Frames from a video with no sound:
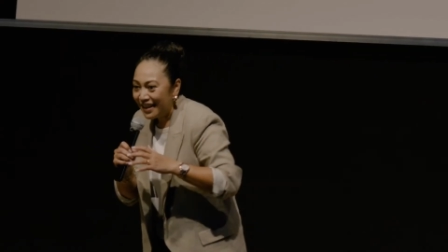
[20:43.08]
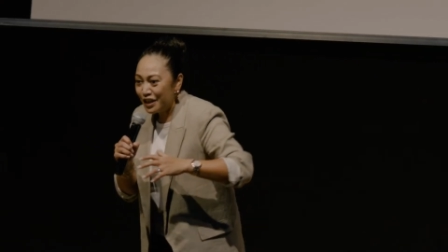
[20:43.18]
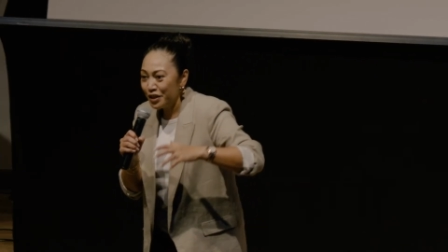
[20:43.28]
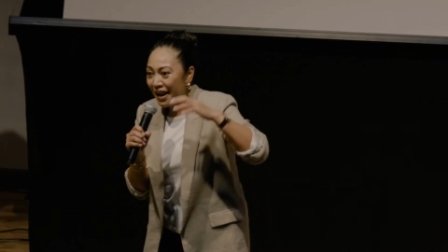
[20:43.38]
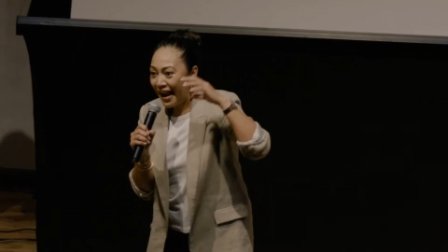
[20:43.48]

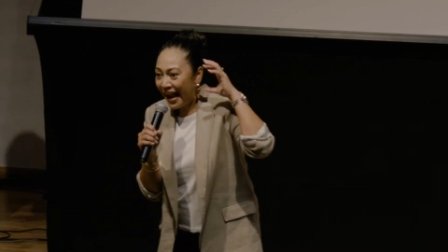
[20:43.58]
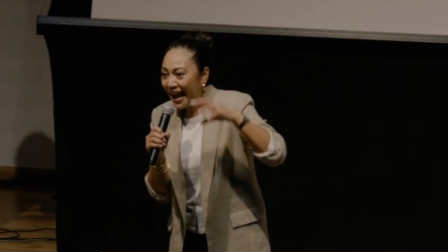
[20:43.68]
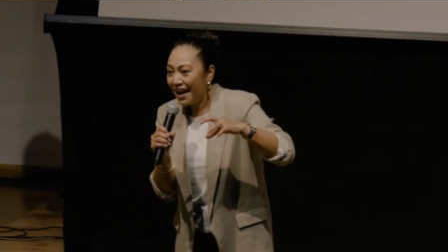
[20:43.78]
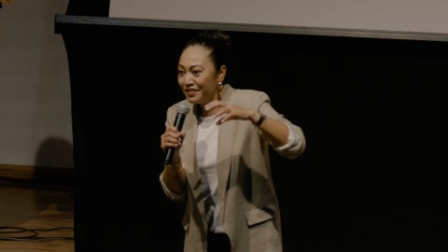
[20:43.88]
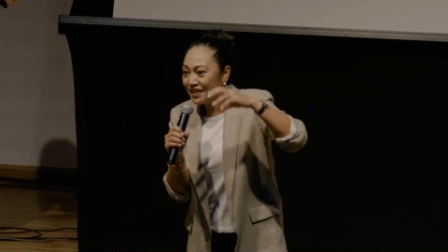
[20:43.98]
you
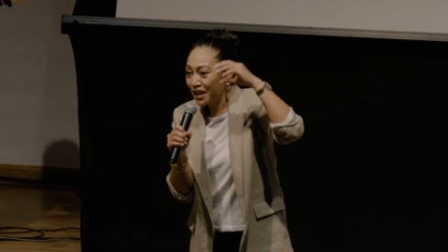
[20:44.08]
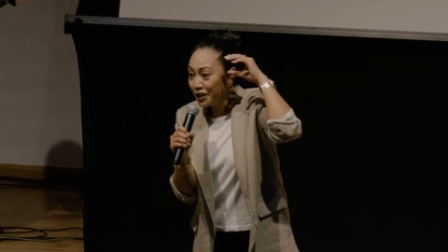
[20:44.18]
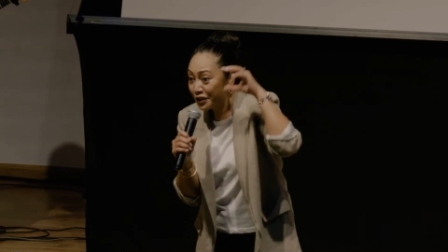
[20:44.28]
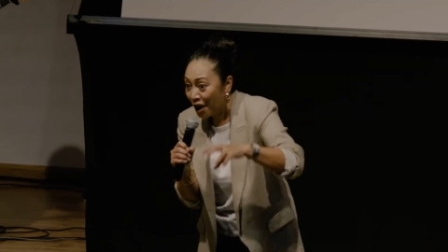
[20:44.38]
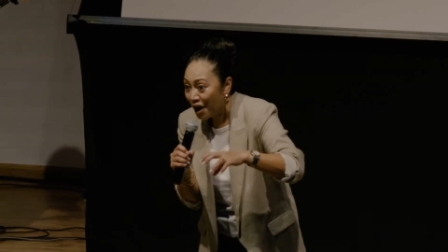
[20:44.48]
have the
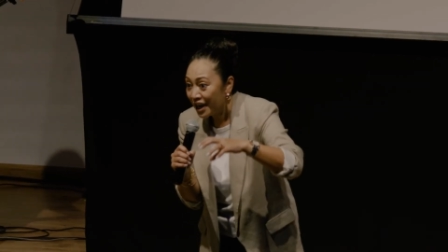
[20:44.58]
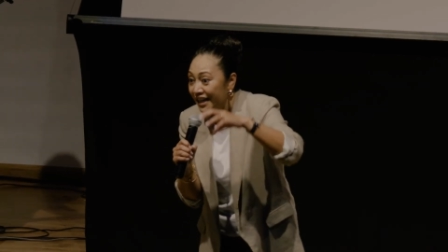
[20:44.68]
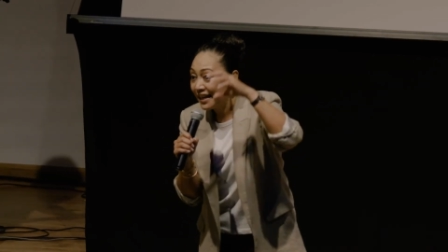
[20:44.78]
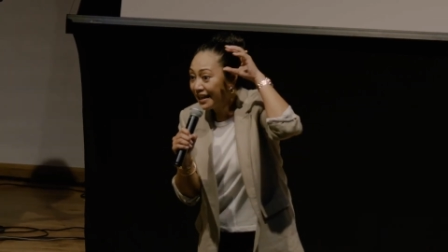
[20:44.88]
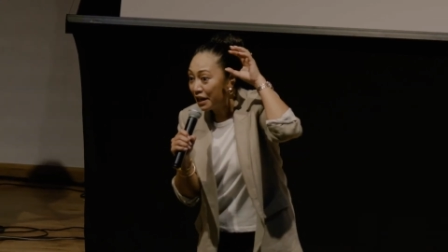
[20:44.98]

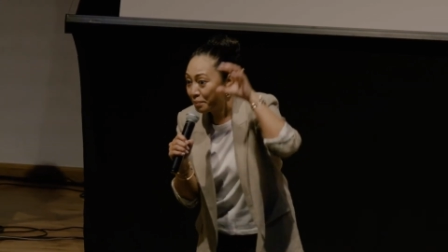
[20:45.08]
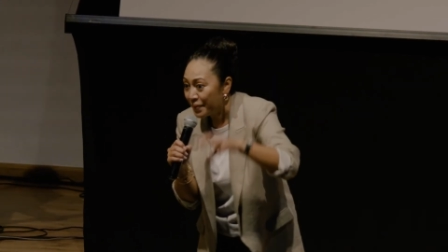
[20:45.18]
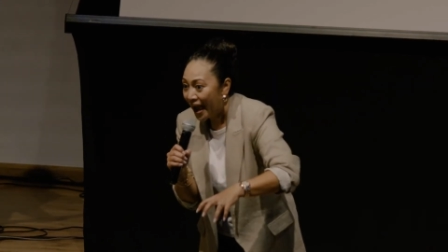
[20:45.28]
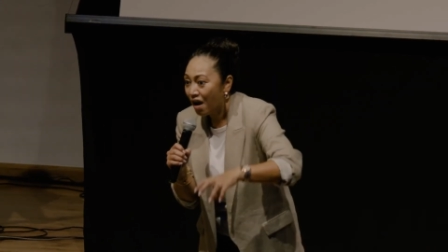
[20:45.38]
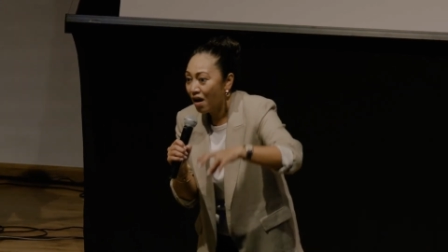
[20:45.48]
authority and the
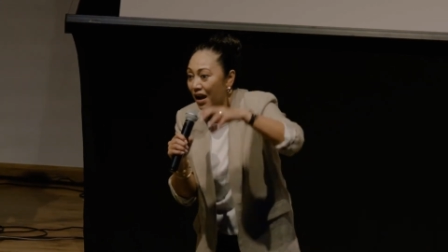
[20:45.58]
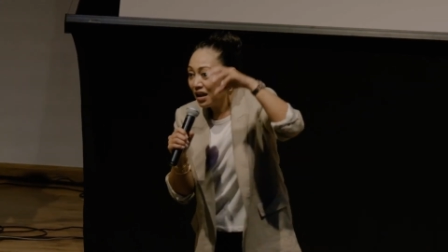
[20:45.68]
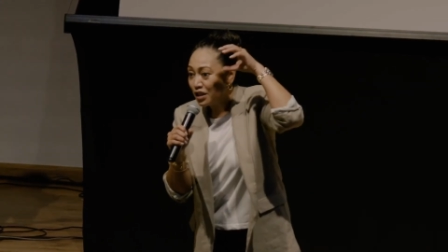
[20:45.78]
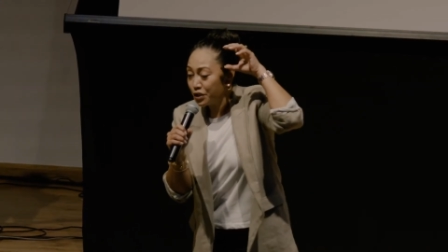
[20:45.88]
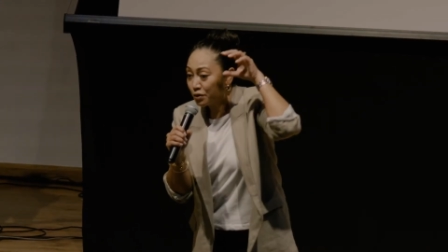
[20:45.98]
power
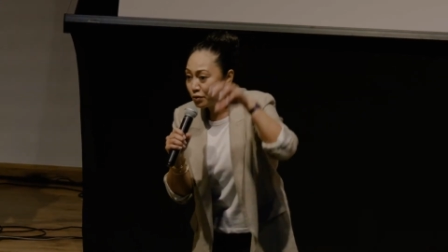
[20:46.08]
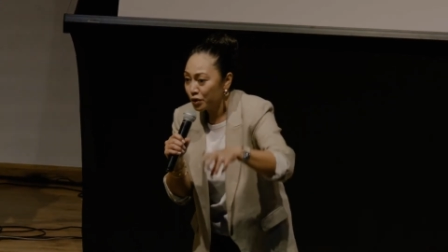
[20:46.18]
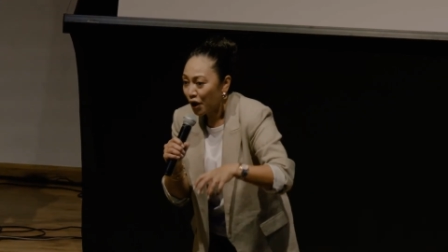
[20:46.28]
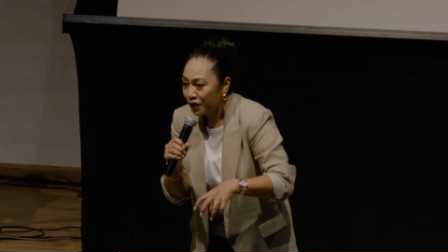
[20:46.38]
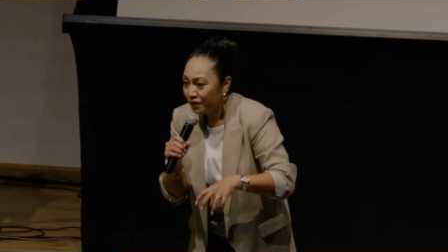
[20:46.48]
to
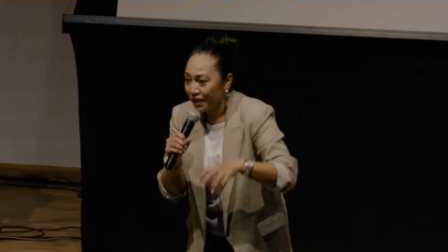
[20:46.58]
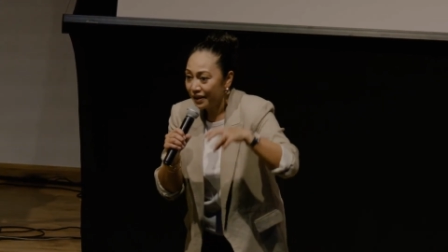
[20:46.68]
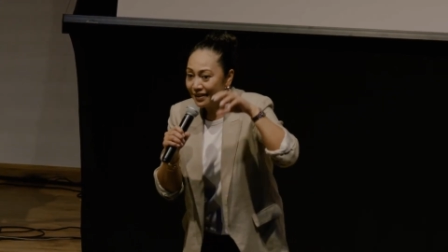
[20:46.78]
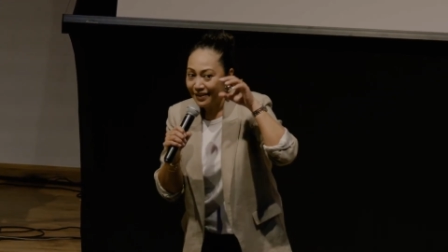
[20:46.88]
rule over